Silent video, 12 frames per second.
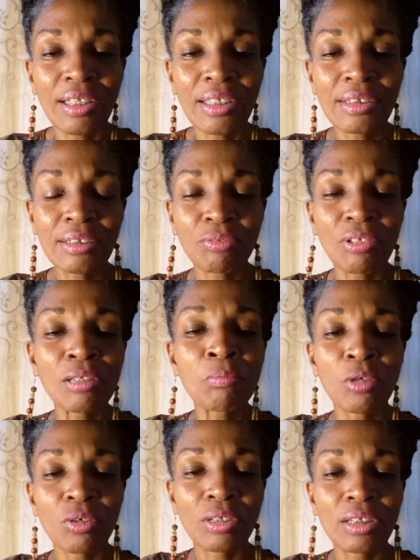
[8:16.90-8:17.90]
it's for the
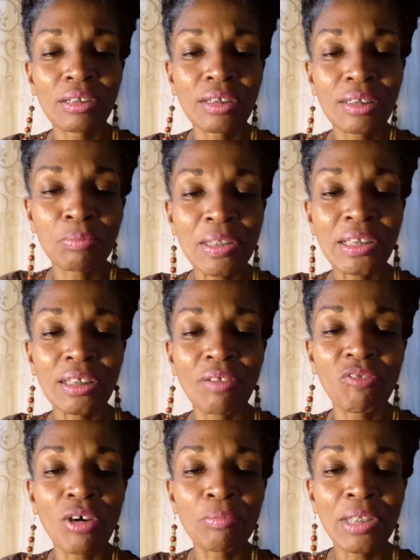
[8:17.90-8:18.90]
bone, specially
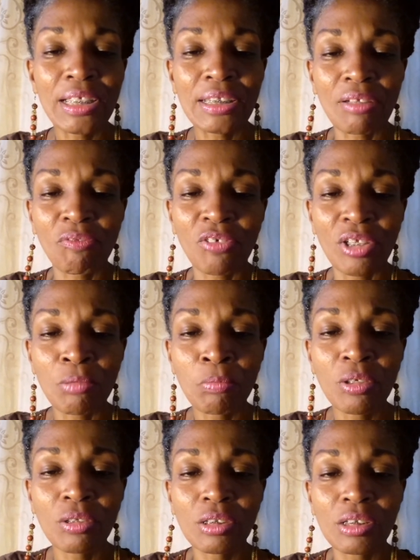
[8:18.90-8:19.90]
formulated for the
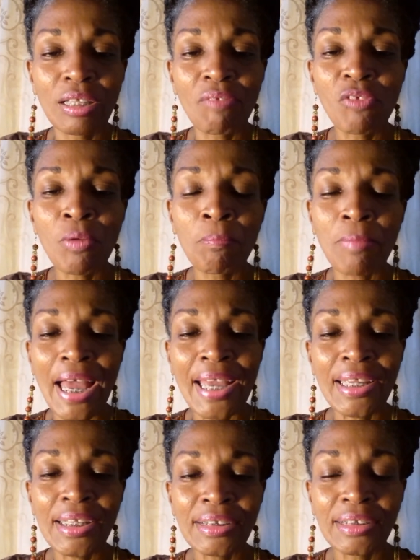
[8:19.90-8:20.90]
bone. So if you buy
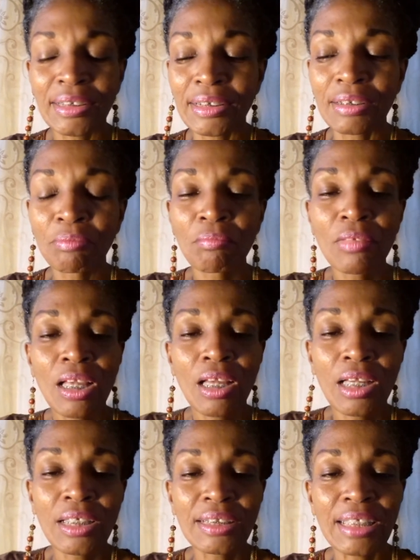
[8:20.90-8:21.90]
his
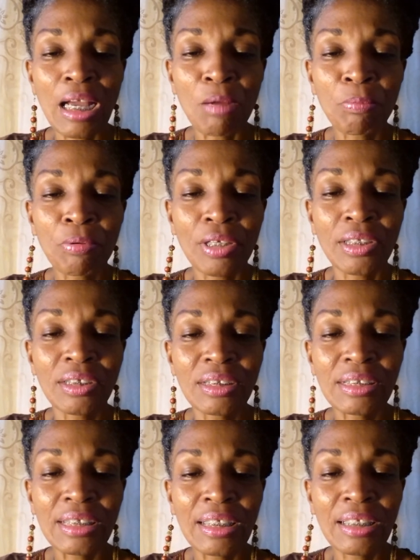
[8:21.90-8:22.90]

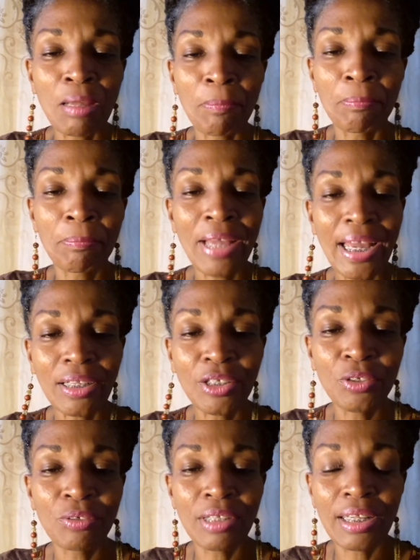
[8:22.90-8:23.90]
product in the pack,
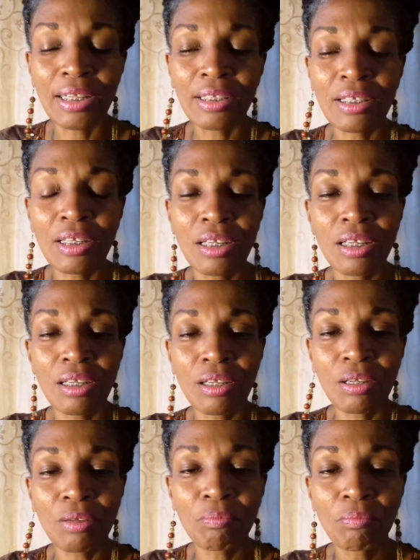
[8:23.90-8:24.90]
you get
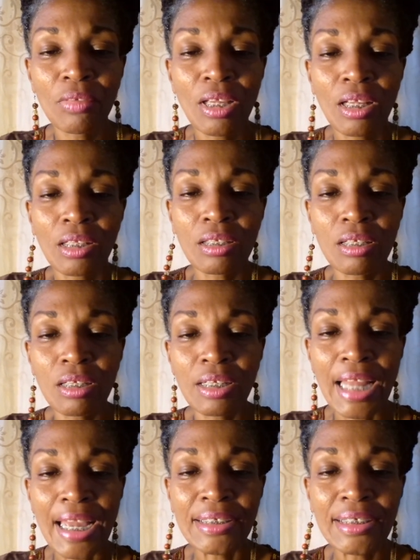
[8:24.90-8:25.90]
the
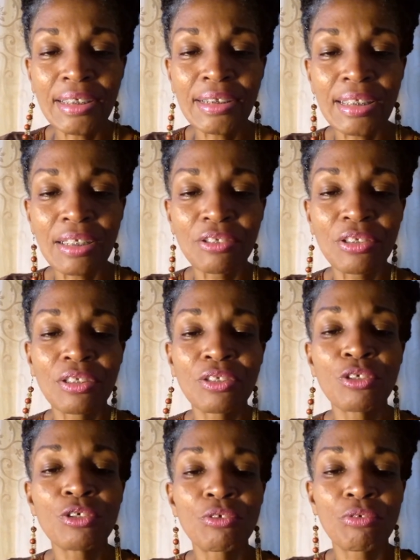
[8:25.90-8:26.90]
90 essential
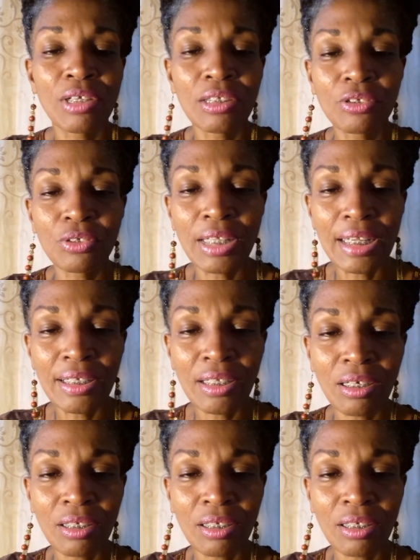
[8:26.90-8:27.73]
nutrients, you get the